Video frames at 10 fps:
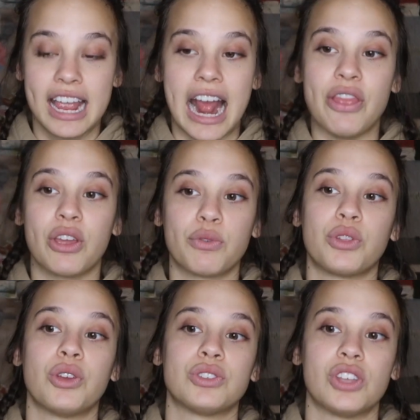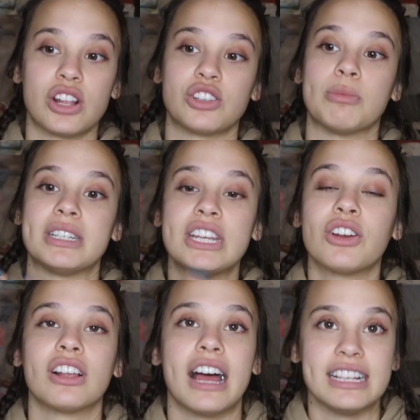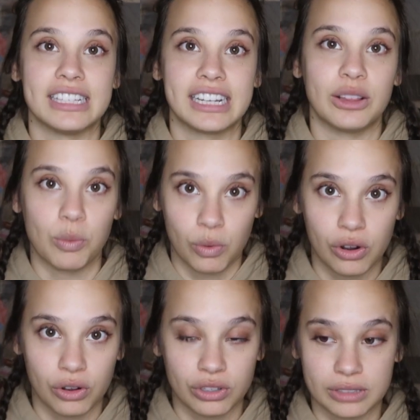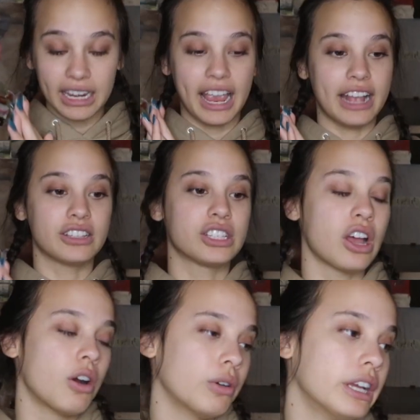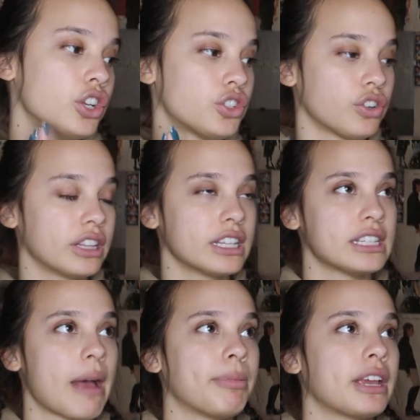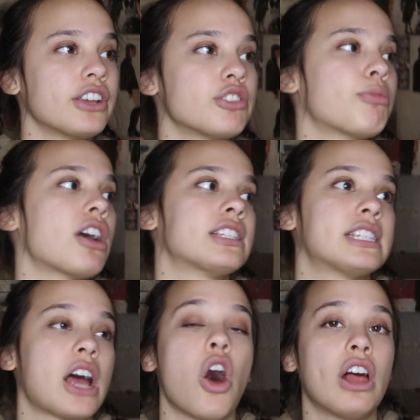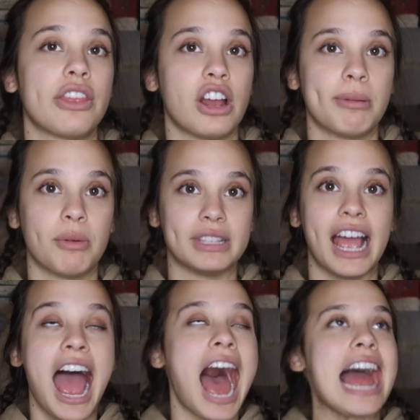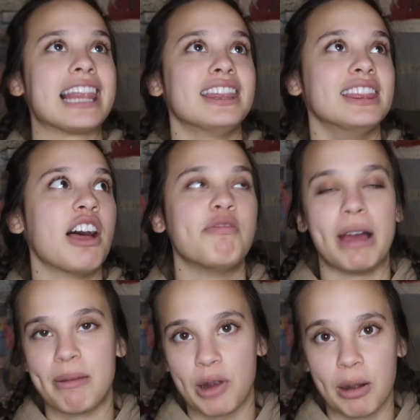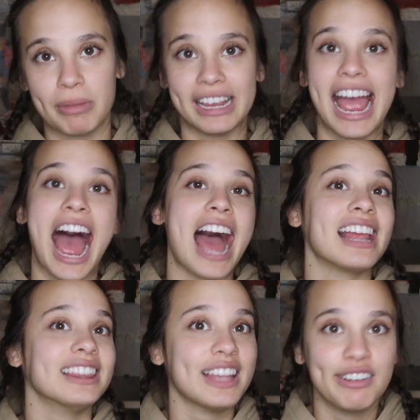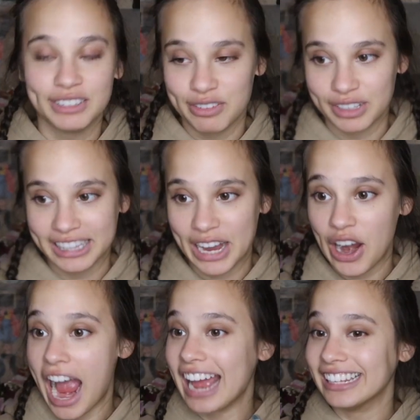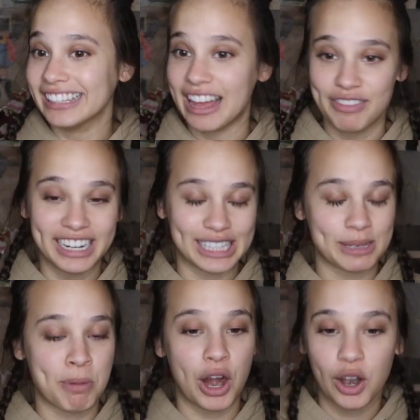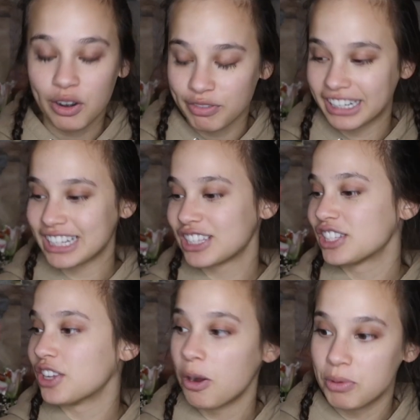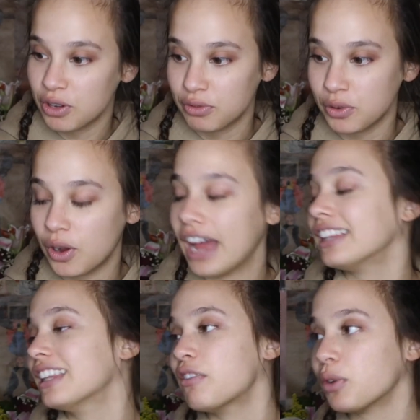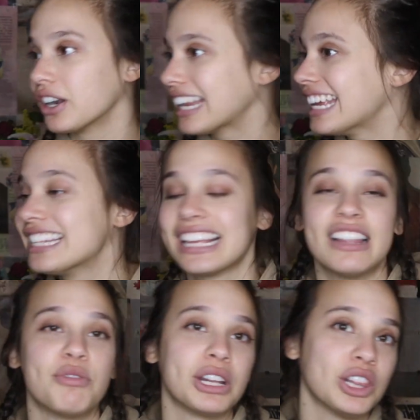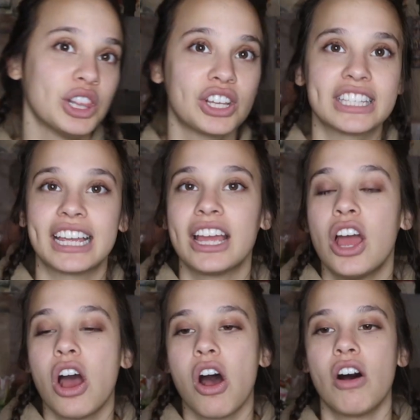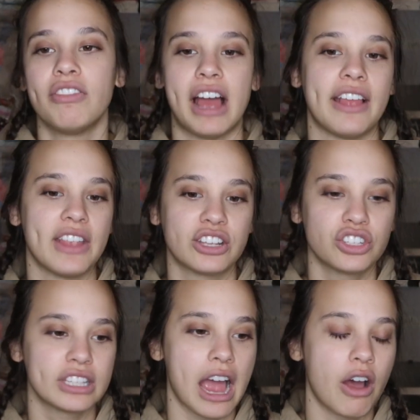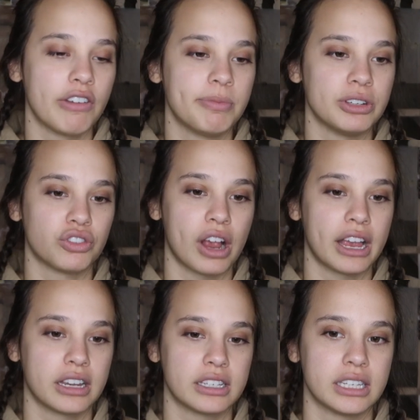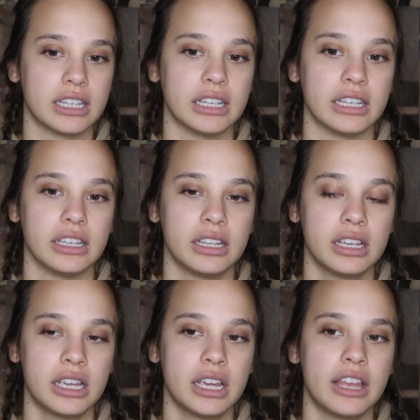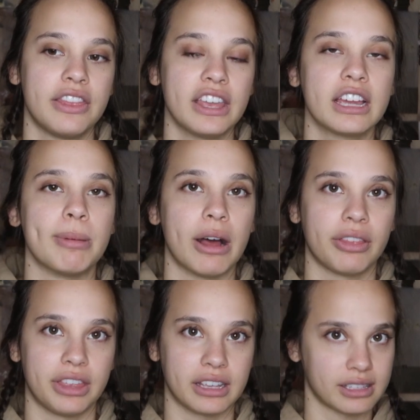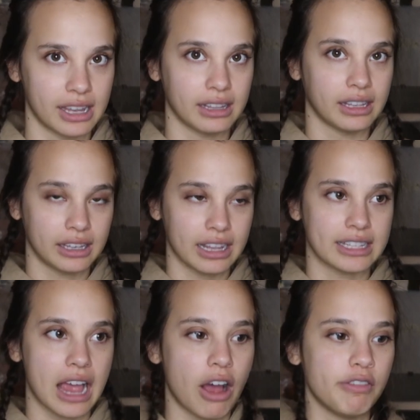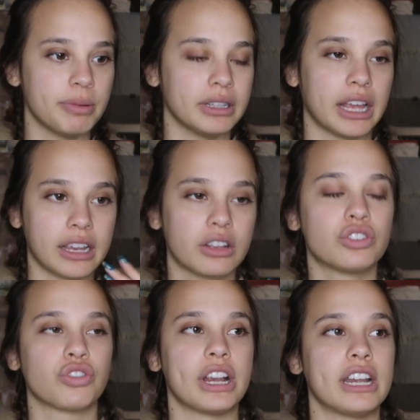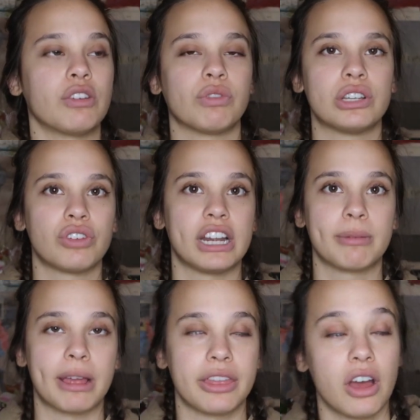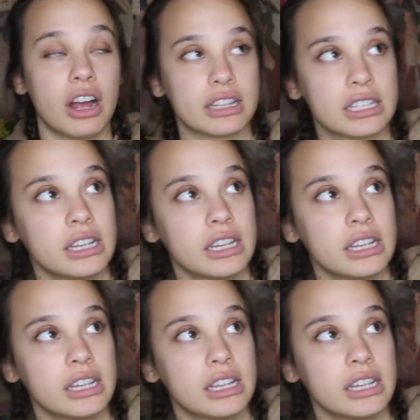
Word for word: And therefore those thoughts are materializing in the world. And so during this application process, all I thought about was I love my apartment. I love living there. I love it. It's perfect. It's so beautiful. I love where it is. I love what it looks like. All of that. And that's just how I've been trying to think about things lately. That's how I've been like training, retraining my thoughts.